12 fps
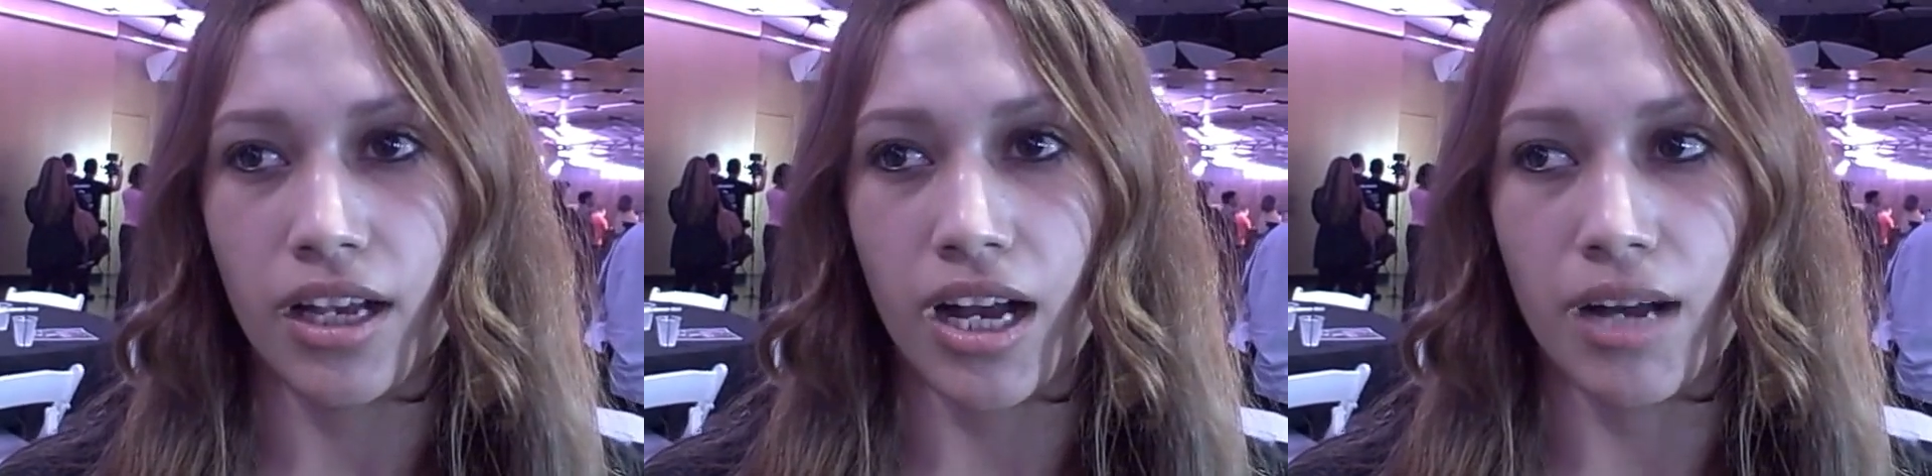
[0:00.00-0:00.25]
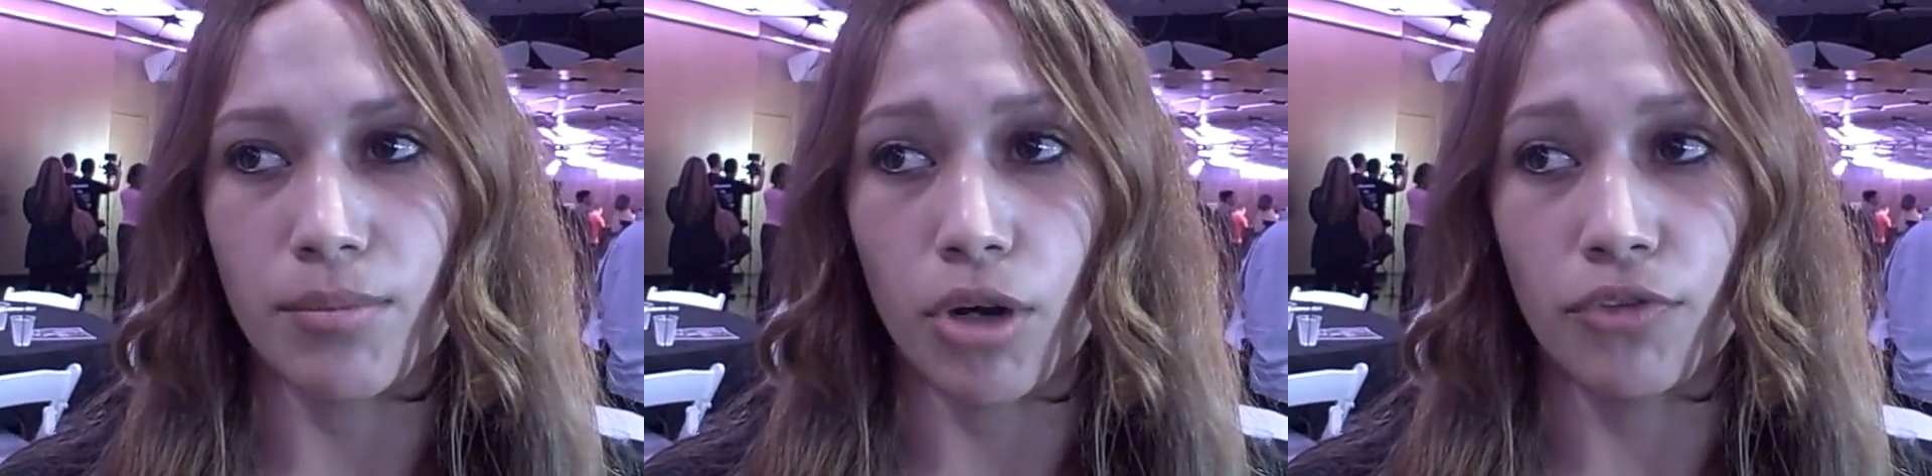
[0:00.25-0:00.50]

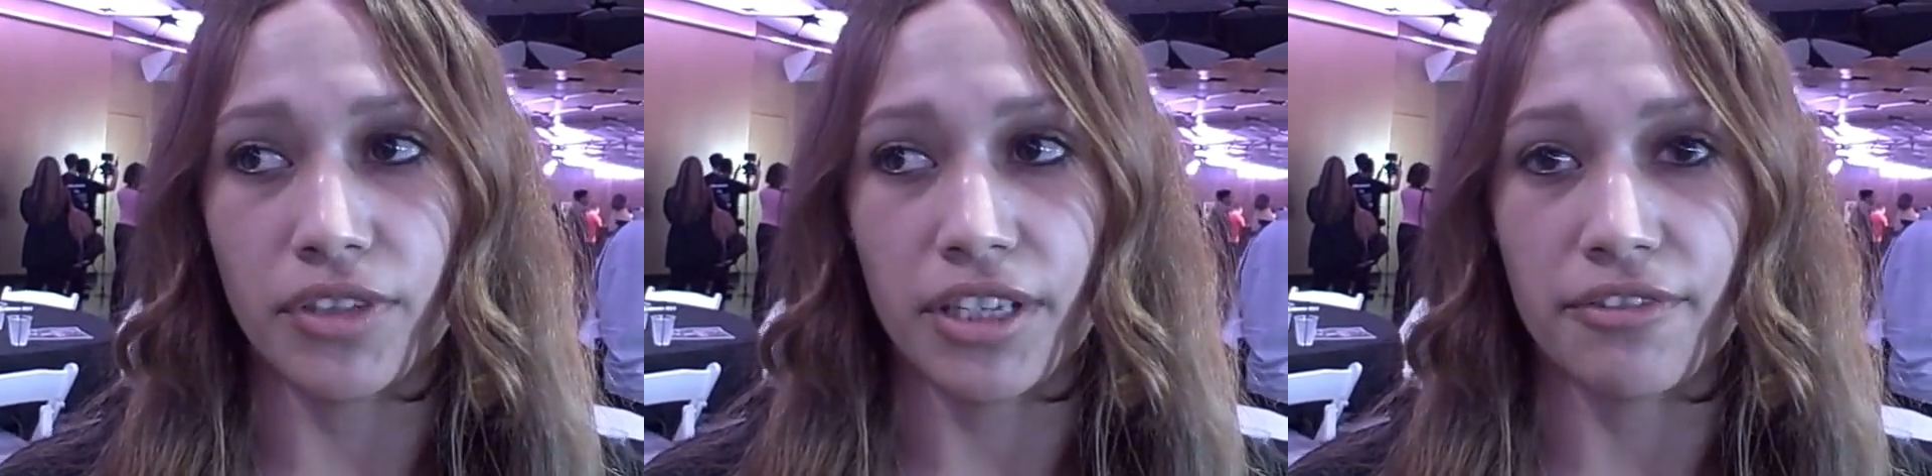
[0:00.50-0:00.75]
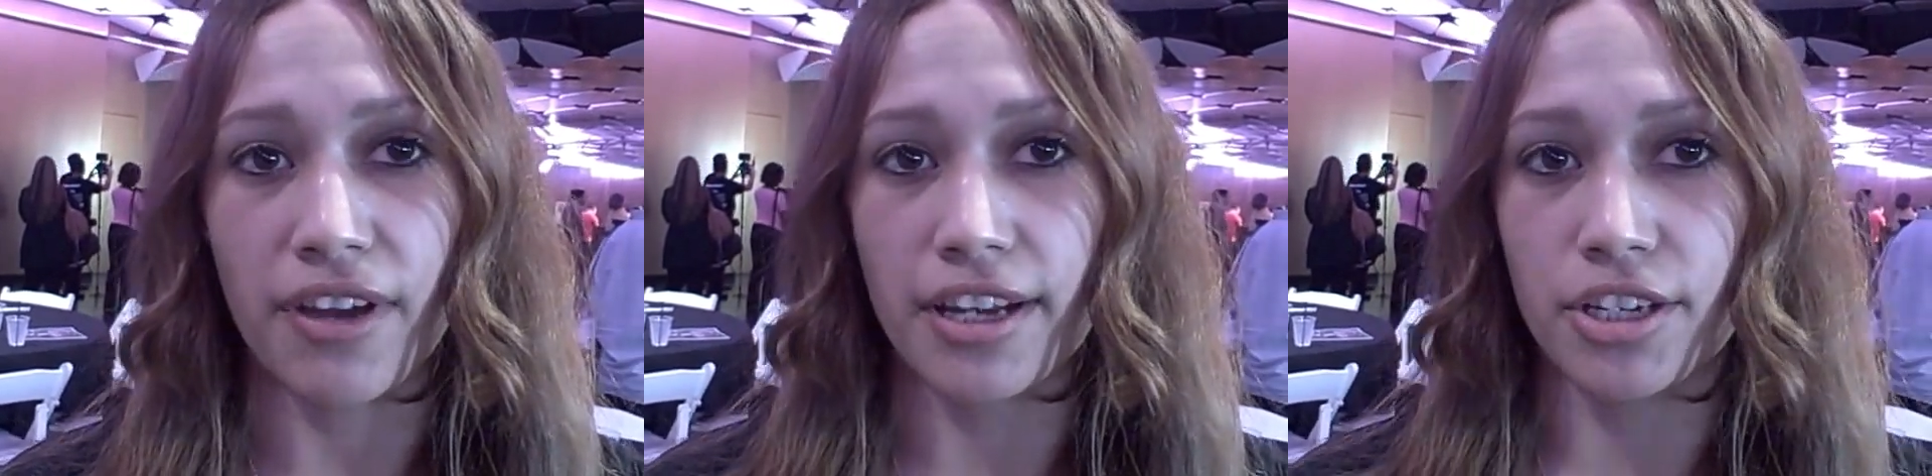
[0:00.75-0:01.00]

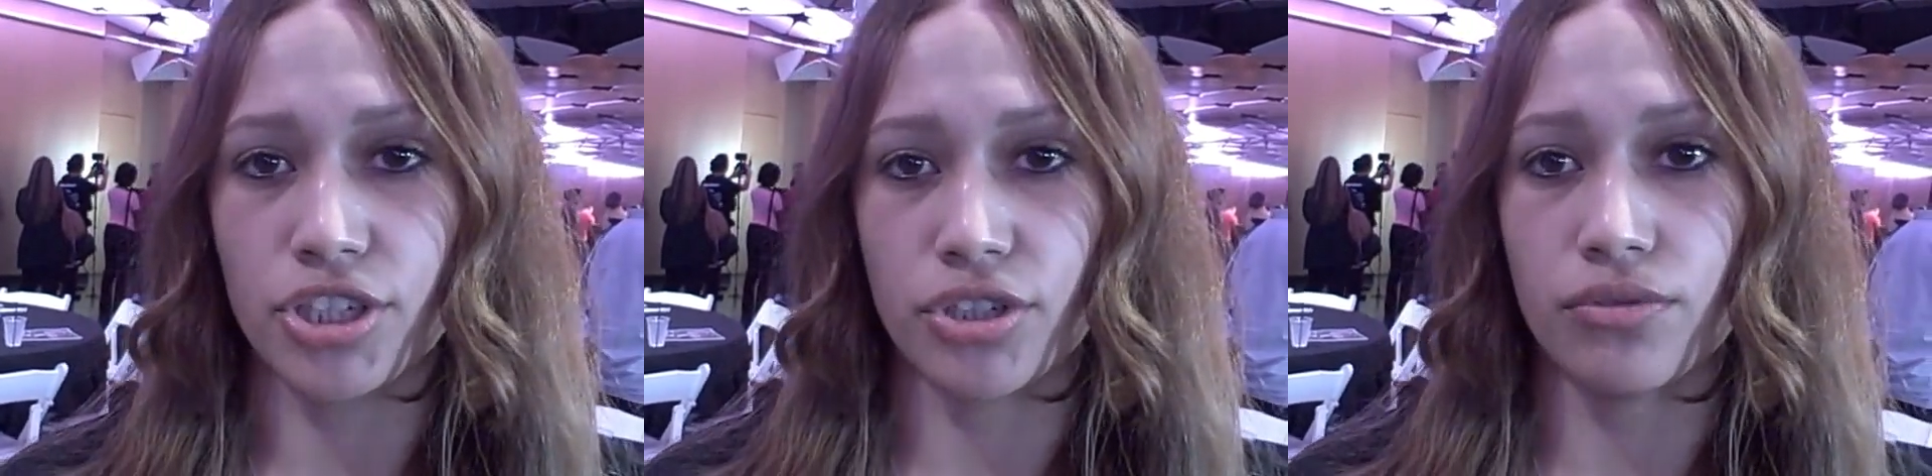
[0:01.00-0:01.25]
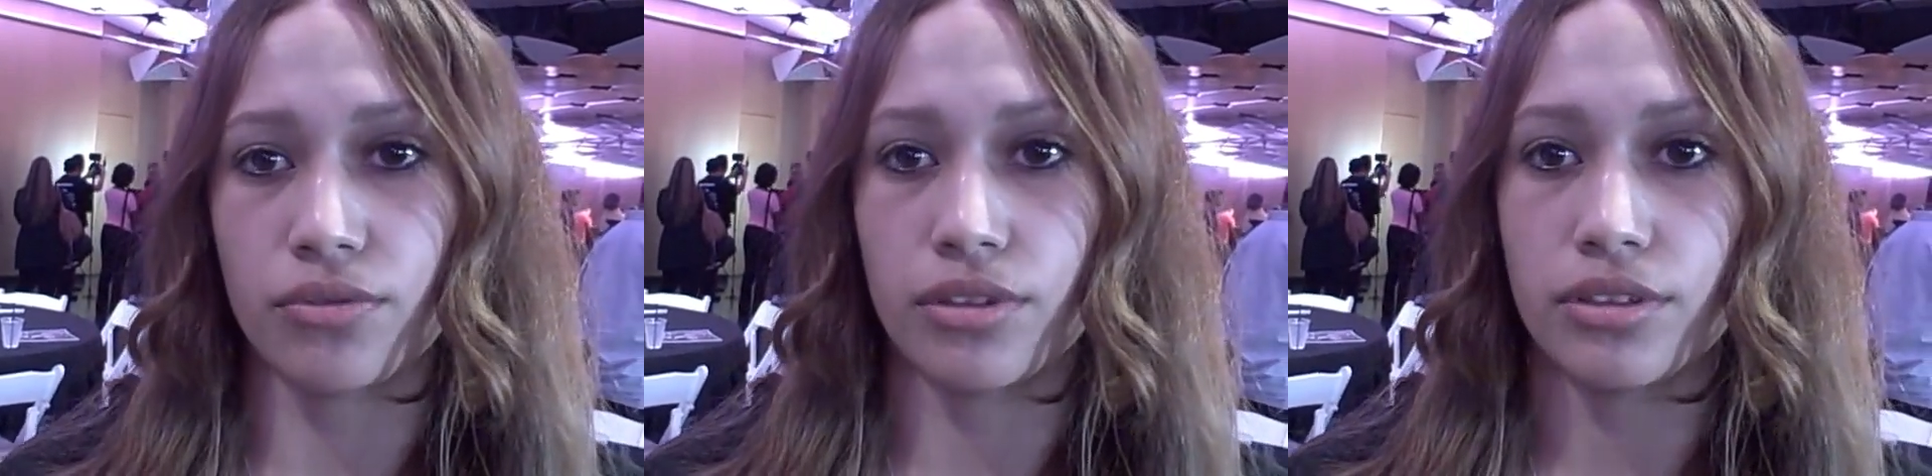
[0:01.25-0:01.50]
Hopefully fight in
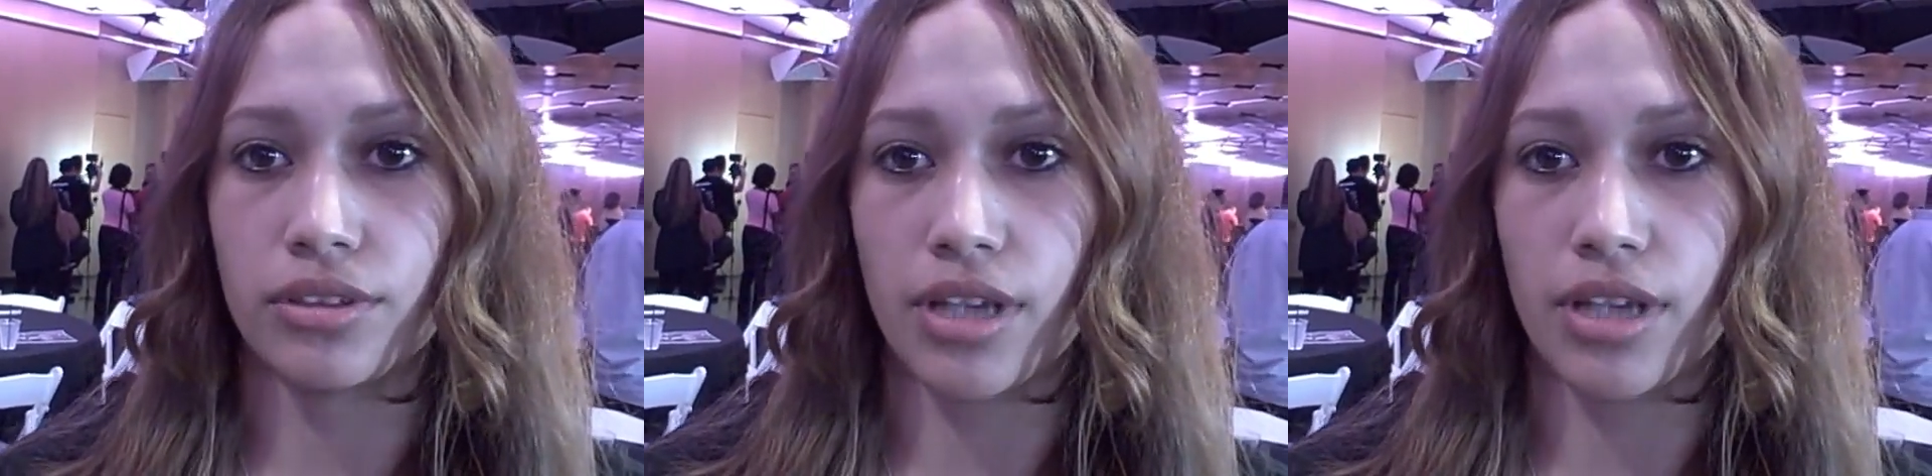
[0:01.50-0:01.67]
June.